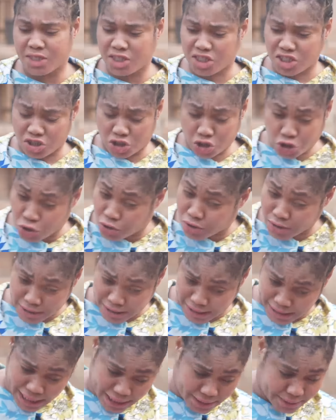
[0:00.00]
So you don't
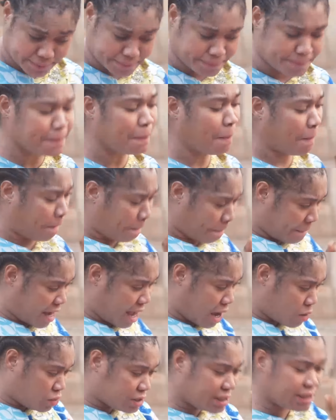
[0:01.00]
understand.
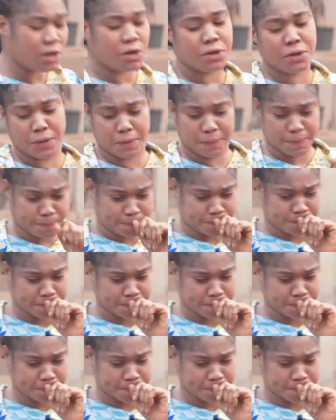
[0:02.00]
I will tell you.